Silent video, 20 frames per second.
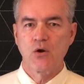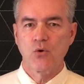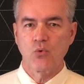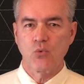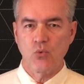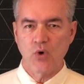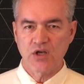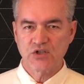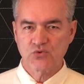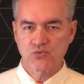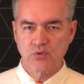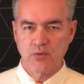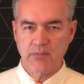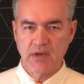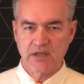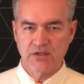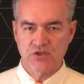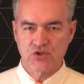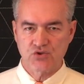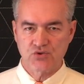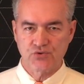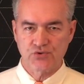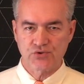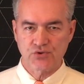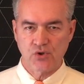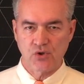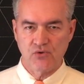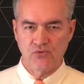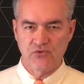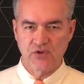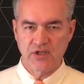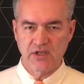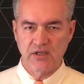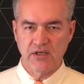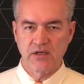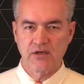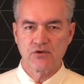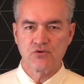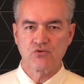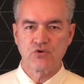Once we manage to solve the
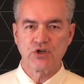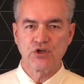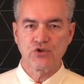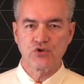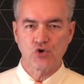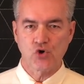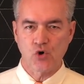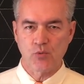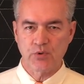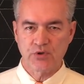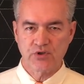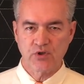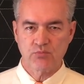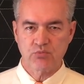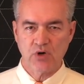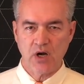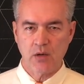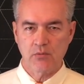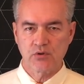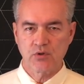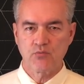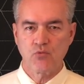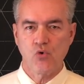reinterpreted problem,